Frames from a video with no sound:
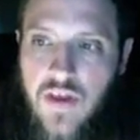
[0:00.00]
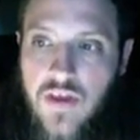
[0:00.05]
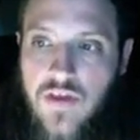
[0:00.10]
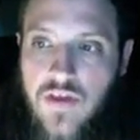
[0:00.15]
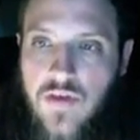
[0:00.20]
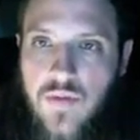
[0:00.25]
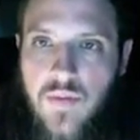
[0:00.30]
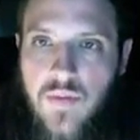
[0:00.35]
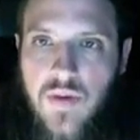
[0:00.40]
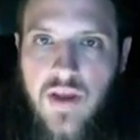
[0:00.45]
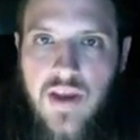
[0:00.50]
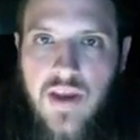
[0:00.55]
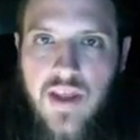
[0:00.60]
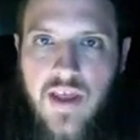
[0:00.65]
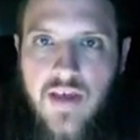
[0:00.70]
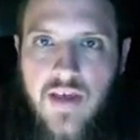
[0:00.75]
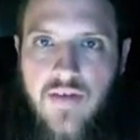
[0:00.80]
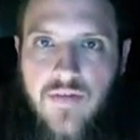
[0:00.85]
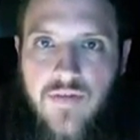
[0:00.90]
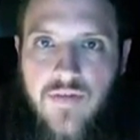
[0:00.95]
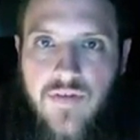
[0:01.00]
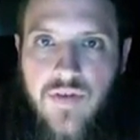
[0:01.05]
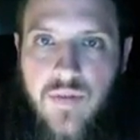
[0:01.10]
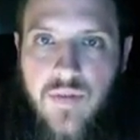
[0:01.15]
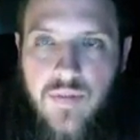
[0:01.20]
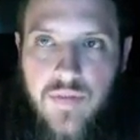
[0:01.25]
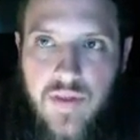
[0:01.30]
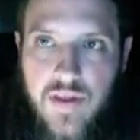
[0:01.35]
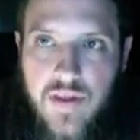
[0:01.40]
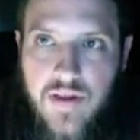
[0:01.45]
you might have
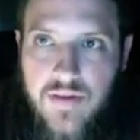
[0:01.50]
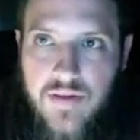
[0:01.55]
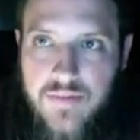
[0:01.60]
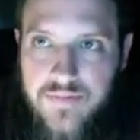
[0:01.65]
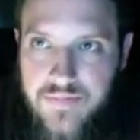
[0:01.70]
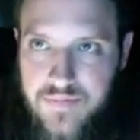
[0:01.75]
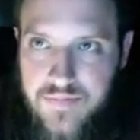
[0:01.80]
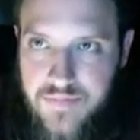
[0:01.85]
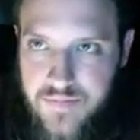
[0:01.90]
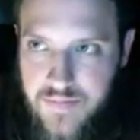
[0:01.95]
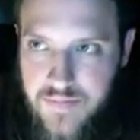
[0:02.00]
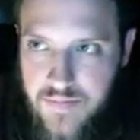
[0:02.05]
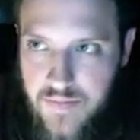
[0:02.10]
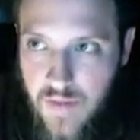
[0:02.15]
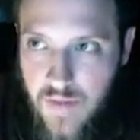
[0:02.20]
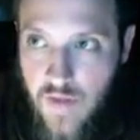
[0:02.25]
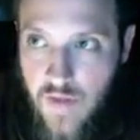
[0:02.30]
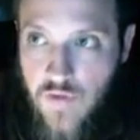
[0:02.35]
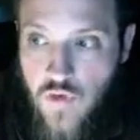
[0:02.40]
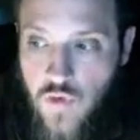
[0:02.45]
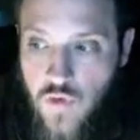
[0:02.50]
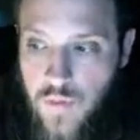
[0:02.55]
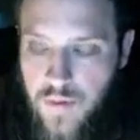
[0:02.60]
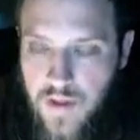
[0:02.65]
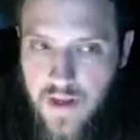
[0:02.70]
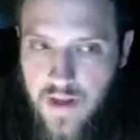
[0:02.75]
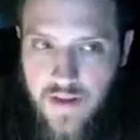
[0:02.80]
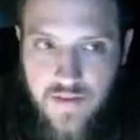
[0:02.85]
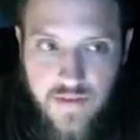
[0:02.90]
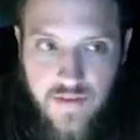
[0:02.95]
two
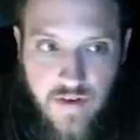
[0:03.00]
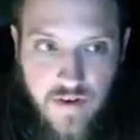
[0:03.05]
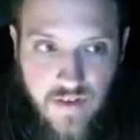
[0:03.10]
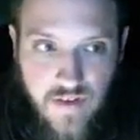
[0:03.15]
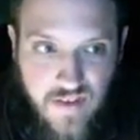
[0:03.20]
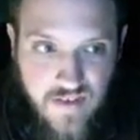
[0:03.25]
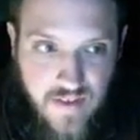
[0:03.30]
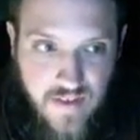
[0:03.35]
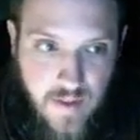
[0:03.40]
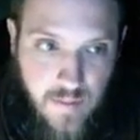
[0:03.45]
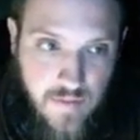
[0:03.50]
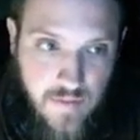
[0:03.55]
planets that are the same